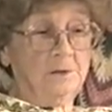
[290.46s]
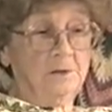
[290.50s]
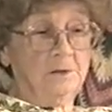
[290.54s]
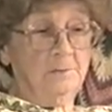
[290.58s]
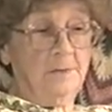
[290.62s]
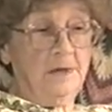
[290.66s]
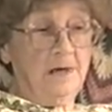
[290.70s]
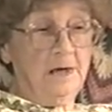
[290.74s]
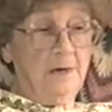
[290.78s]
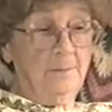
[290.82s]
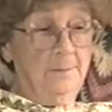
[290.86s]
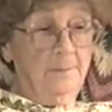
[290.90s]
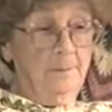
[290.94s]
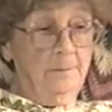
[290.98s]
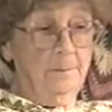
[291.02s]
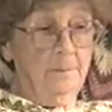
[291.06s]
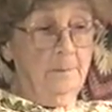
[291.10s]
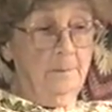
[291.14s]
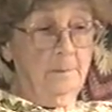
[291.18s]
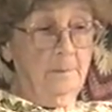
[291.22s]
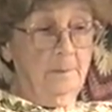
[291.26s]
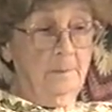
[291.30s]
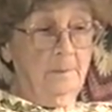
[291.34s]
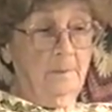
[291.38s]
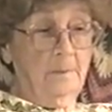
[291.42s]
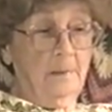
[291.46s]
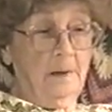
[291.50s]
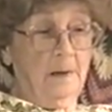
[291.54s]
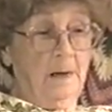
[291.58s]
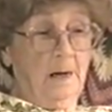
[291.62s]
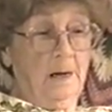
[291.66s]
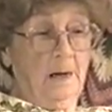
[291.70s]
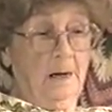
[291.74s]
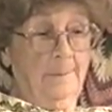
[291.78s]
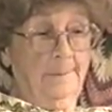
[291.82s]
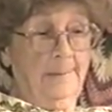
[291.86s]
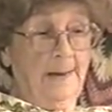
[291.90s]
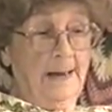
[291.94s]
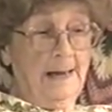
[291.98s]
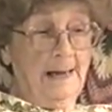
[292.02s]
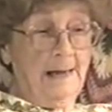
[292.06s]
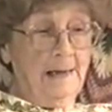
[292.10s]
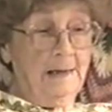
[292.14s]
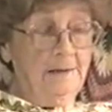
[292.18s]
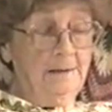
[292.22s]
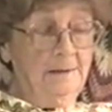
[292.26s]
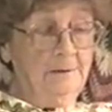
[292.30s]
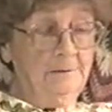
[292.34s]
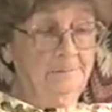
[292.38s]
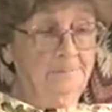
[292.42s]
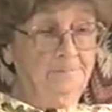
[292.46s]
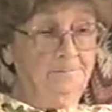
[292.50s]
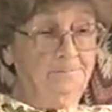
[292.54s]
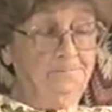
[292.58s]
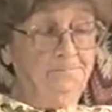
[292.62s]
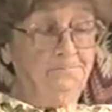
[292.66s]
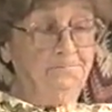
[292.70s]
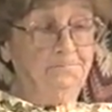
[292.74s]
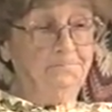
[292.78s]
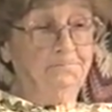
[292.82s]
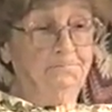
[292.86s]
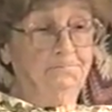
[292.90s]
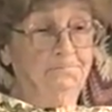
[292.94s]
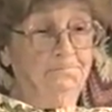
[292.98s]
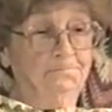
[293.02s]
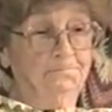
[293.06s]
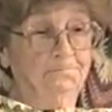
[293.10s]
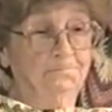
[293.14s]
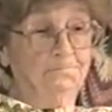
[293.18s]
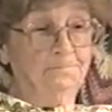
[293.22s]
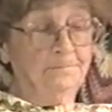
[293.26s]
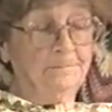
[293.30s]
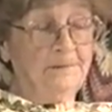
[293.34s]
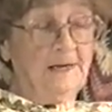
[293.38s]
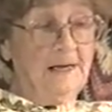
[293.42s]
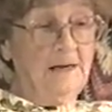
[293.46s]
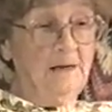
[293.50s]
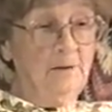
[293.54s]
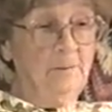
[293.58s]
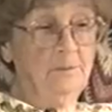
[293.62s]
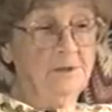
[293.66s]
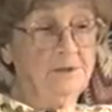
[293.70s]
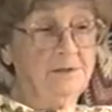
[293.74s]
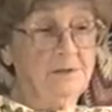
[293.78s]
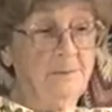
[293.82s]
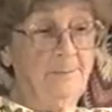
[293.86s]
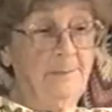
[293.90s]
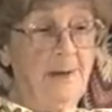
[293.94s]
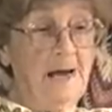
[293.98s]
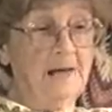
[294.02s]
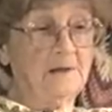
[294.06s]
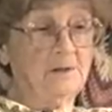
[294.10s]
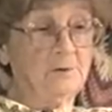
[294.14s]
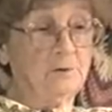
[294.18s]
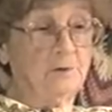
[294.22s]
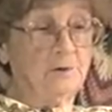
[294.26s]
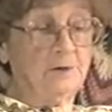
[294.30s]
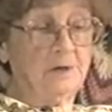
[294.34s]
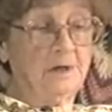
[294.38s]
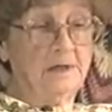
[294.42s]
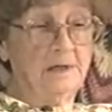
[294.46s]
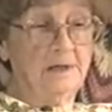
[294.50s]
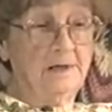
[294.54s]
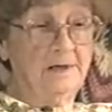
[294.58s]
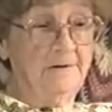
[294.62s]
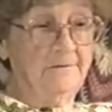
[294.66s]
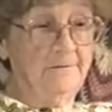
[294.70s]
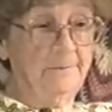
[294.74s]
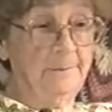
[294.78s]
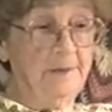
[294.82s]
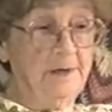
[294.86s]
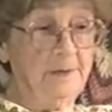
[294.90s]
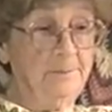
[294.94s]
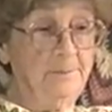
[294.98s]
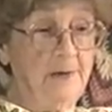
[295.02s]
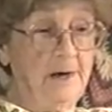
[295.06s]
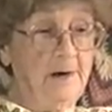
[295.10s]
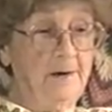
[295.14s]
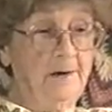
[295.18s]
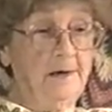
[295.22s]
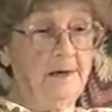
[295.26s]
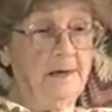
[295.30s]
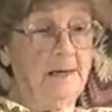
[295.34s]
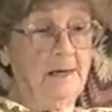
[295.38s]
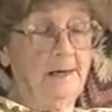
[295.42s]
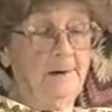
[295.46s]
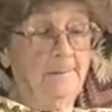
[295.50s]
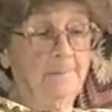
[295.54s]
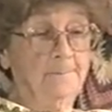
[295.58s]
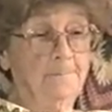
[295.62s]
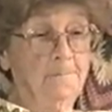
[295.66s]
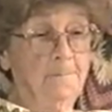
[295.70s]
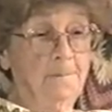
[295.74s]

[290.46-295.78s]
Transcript: she met a man. He was a bachelor. He had never been married.